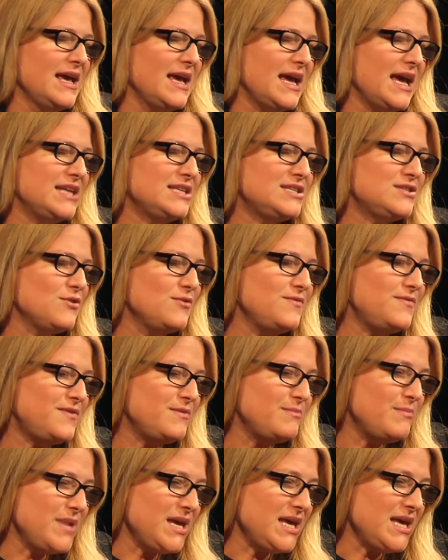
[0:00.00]
And so for
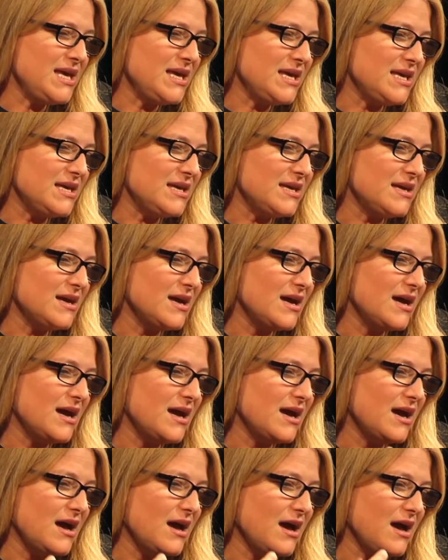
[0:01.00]
me,
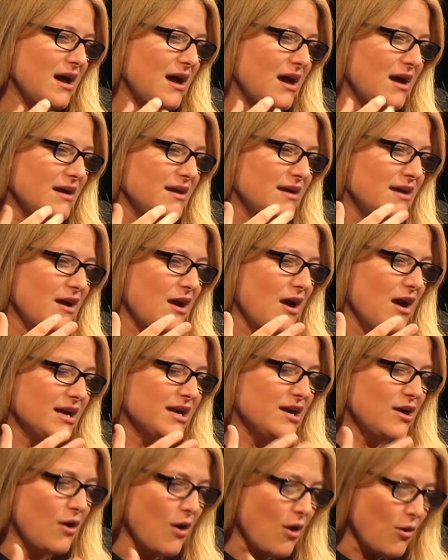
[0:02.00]

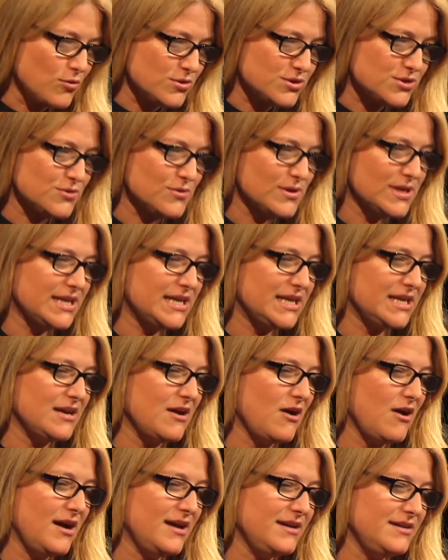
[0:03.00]
culturally,
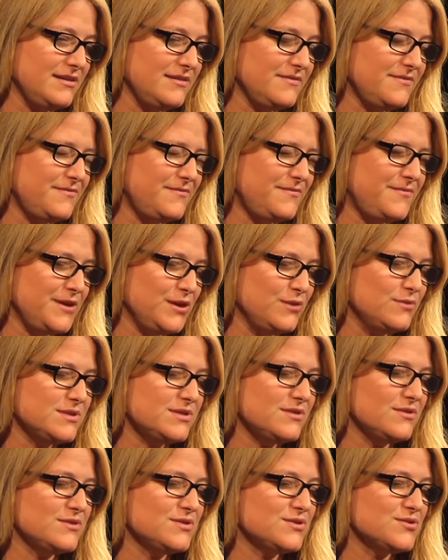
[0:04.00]
I feel
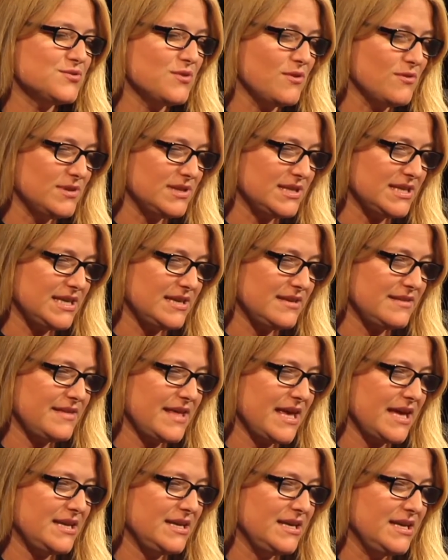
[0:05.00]
so strongly
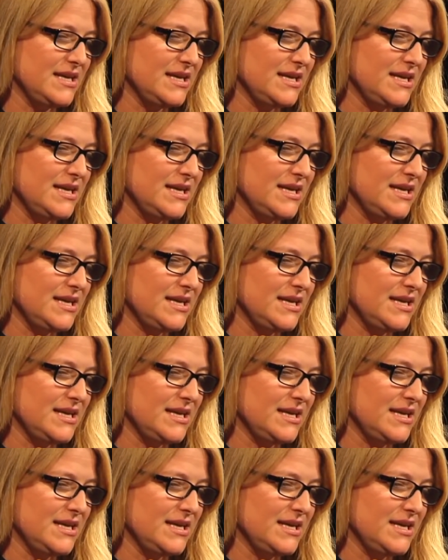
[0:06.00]
that,